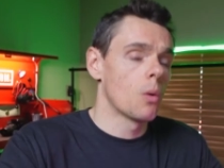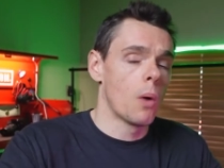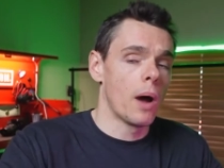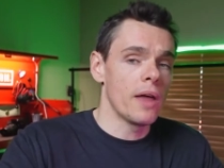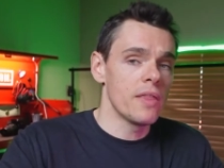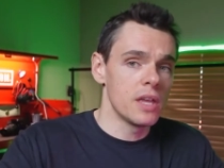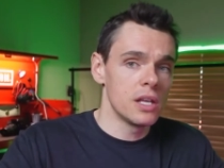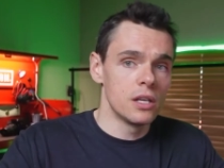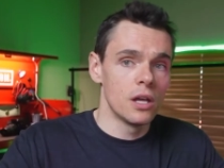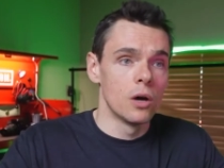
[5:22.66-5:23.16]
why
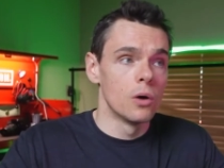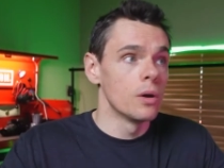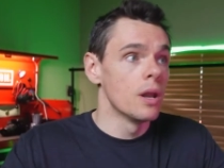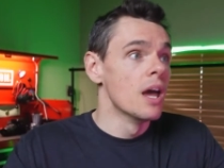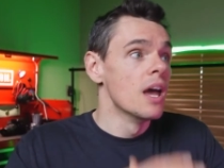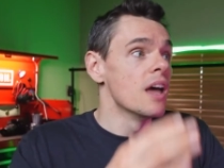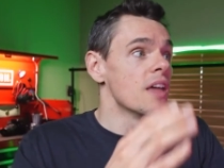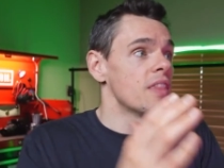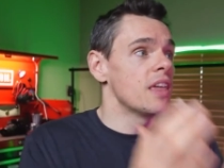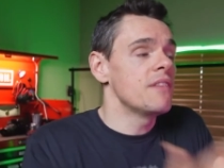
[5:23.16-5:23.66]
they don't.
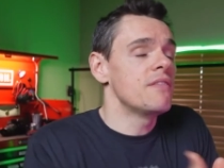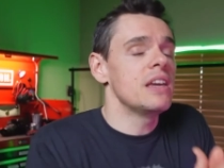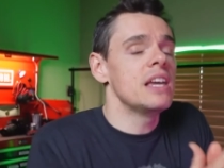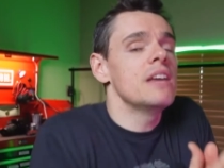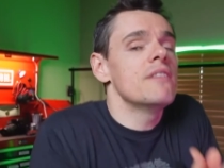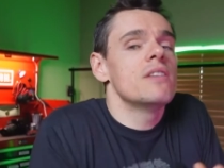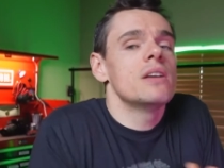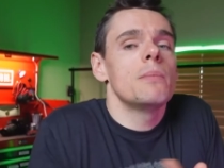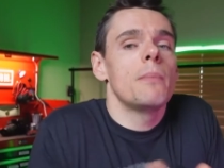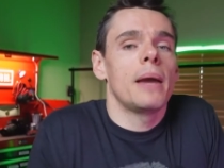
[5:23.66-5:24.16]
They've
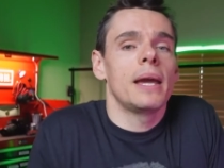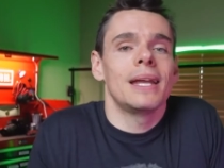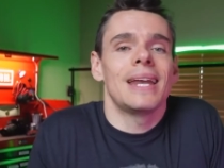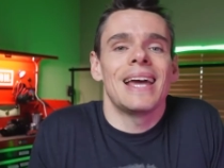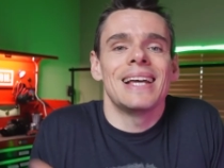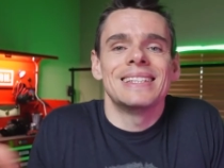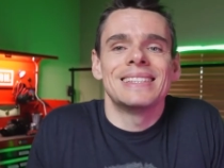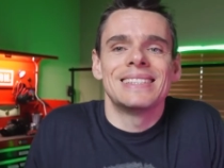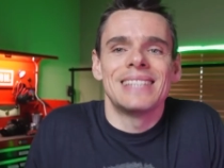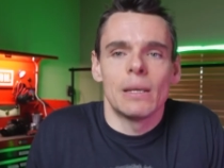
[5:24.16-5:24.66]
even made
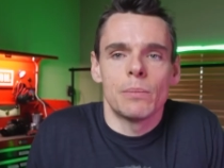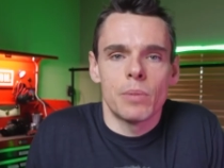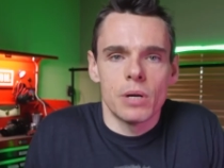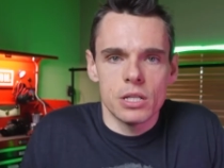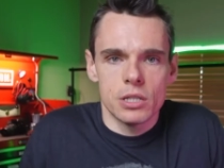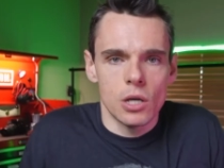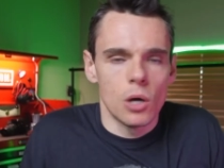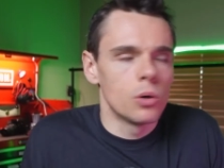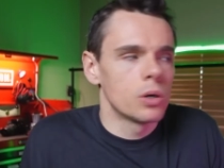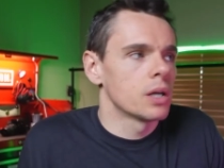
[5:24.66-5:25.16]
a
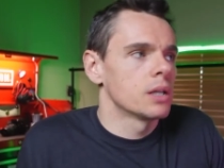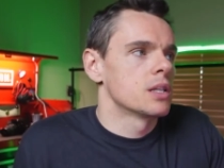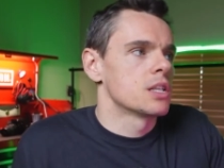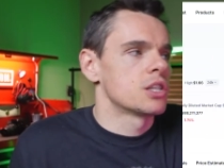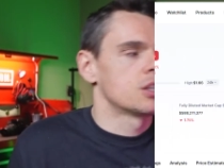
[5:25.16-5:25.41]
separate token, the